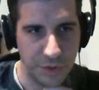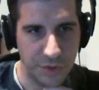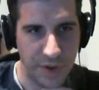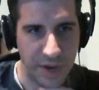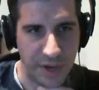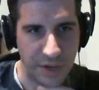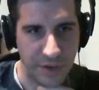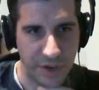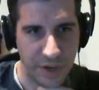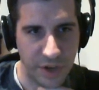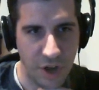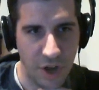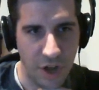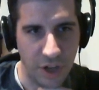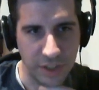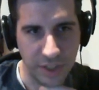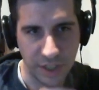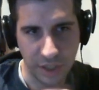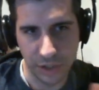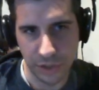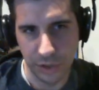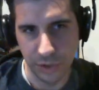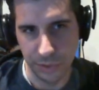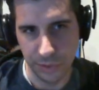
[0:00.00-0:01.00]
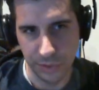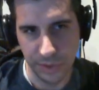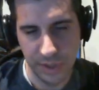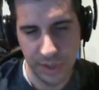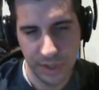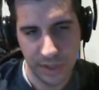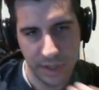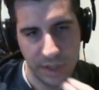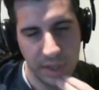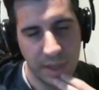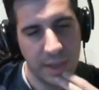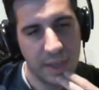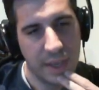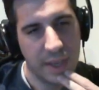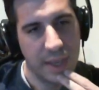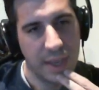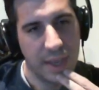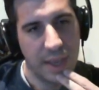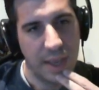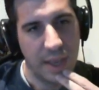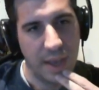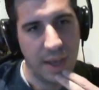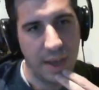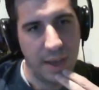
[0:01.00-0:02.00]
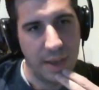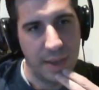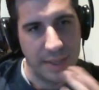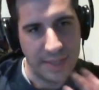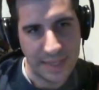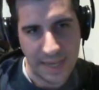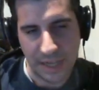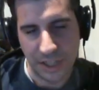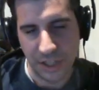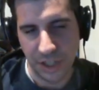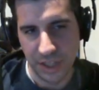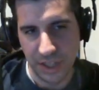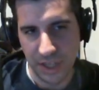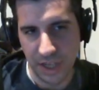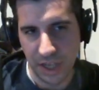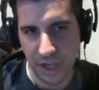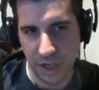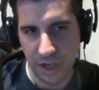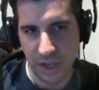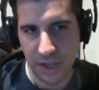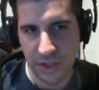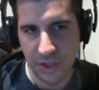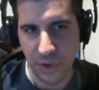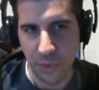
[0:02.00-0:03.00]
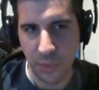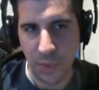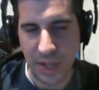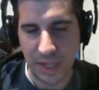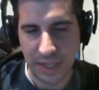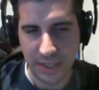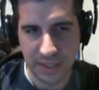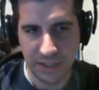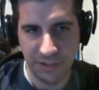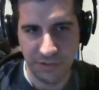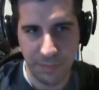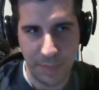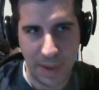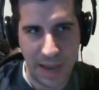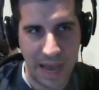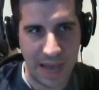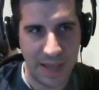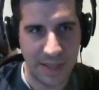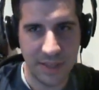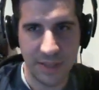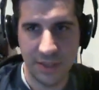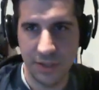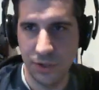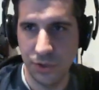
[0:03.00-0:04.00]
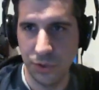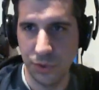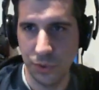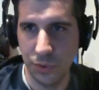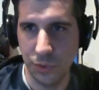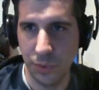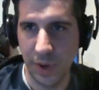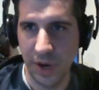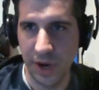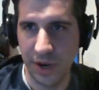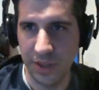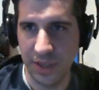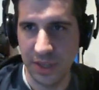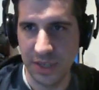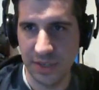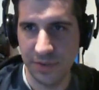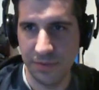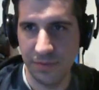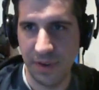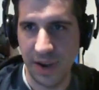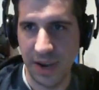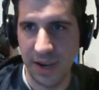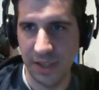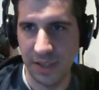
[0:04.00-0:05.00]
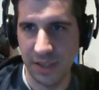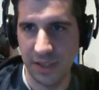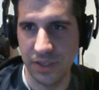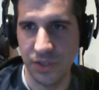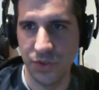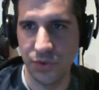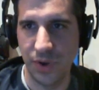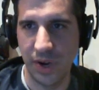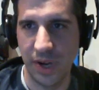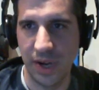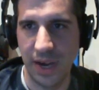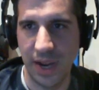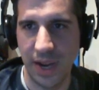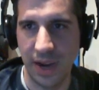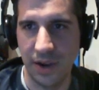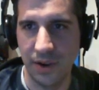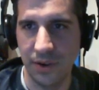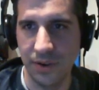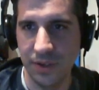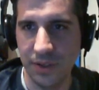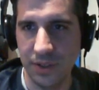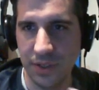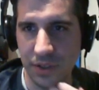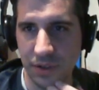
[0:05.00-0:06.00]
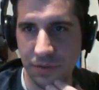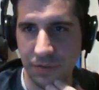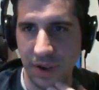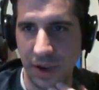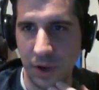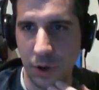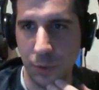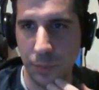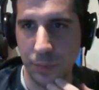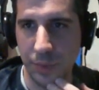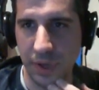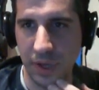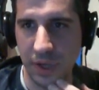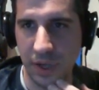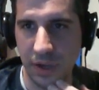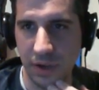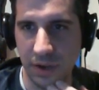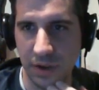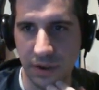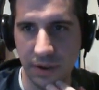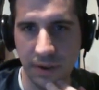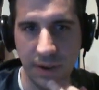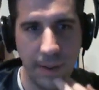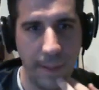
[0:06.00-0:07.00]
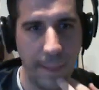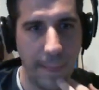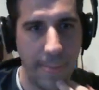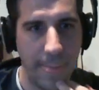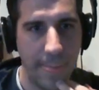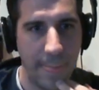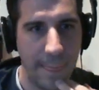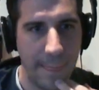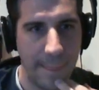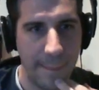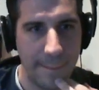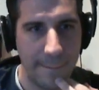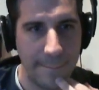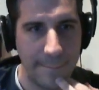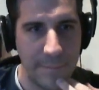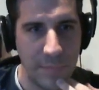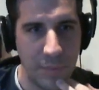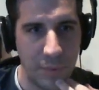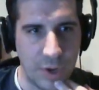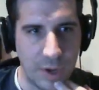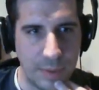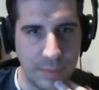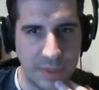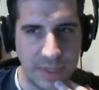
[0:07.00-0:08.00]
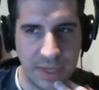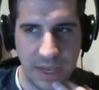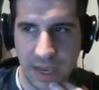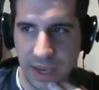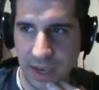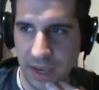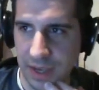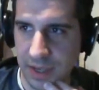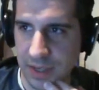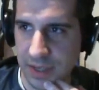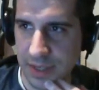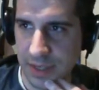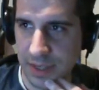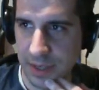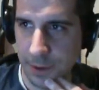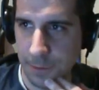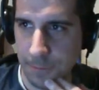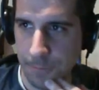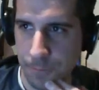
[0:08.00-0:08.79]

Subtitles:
directory called include. It's actually it's a relative path to where this file is right now. So if I open here, what I'm saying is